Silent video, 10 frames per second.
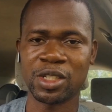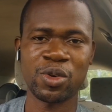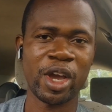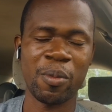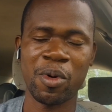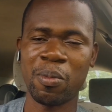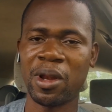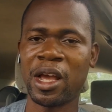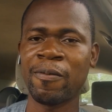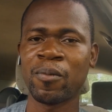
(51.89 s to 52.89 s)
is quite
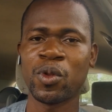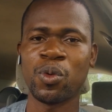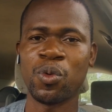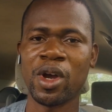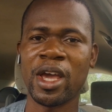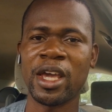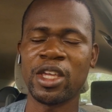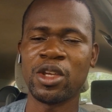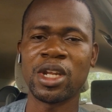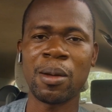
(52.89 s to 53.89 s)
popular, where
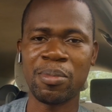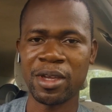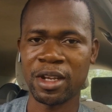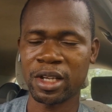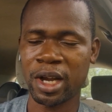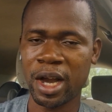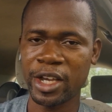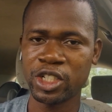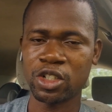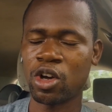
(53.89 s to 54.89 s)
you either pay in
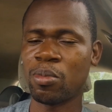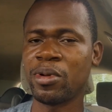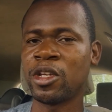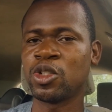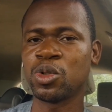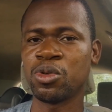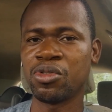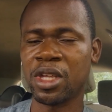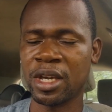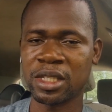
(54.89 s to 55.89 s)
cash or pay through
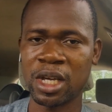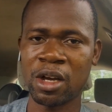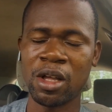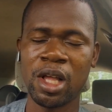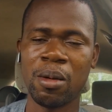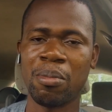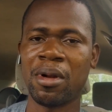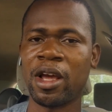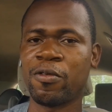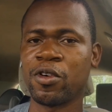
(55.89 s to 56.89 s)
digital
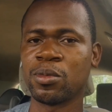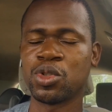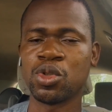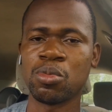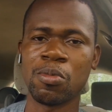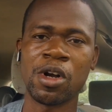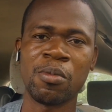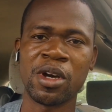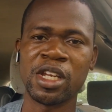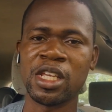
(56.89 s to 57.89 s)
platforms, through mobile
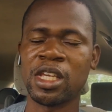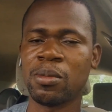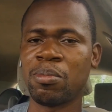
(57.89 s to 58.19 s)
money,